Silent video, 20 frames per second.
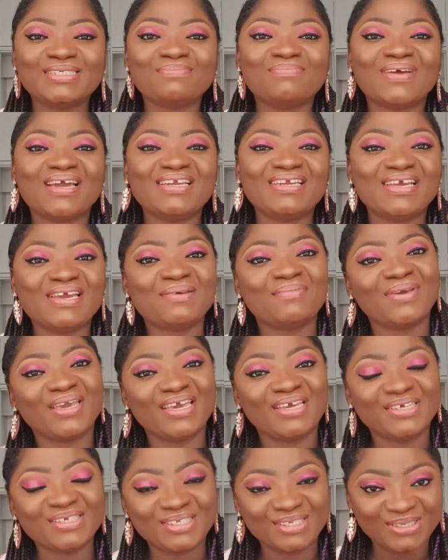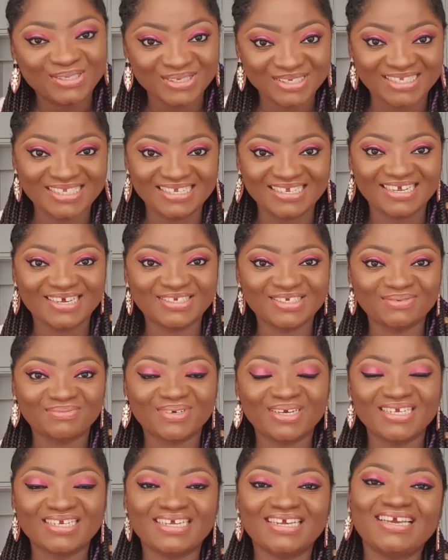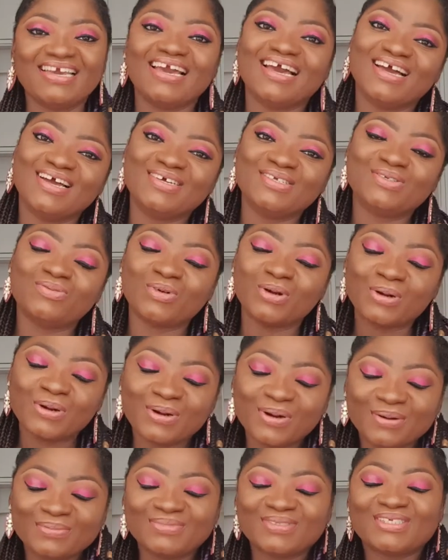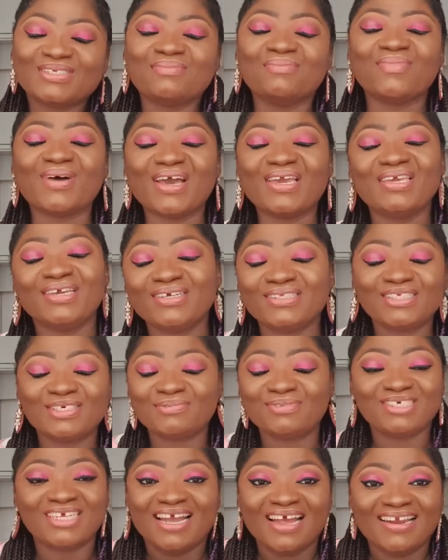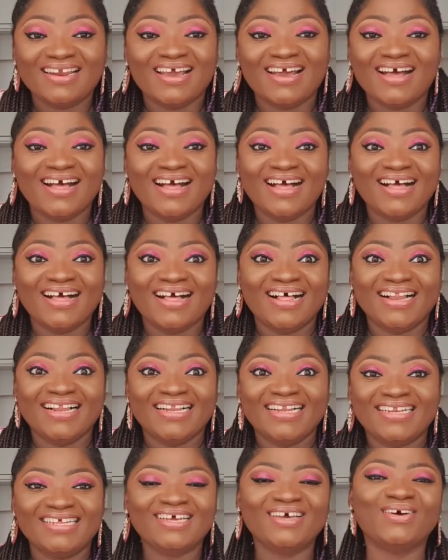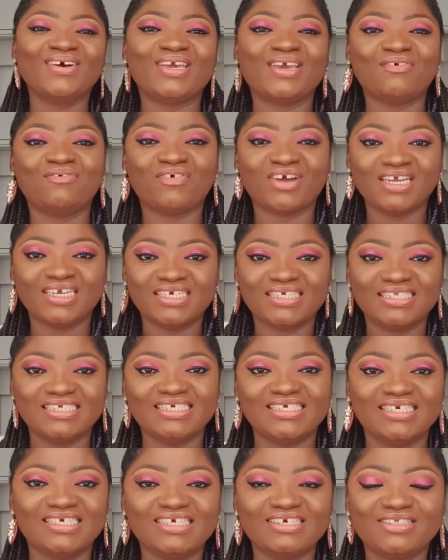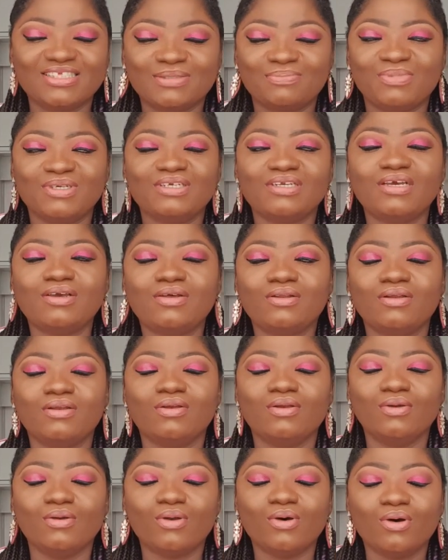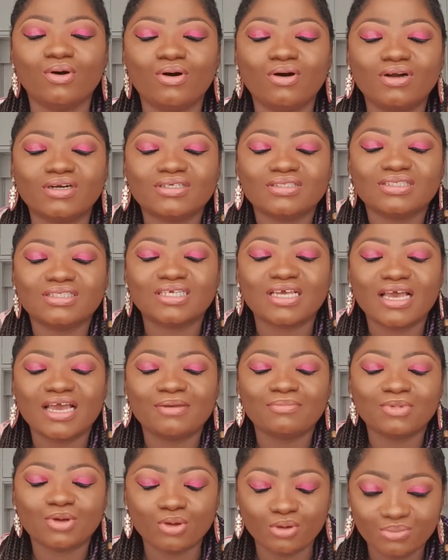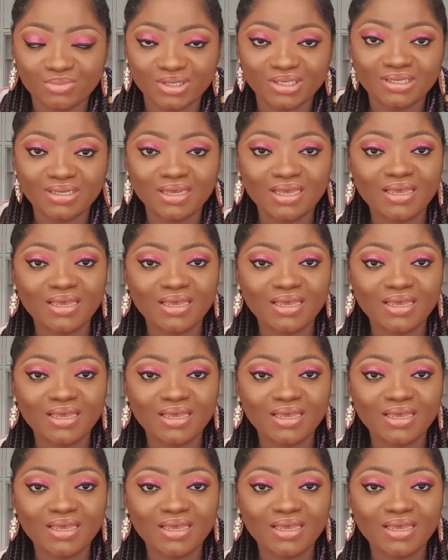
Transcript: My name is Tosin Ajibade and welcome to my YouTube channel. Okay, finally, it's been a long time coming.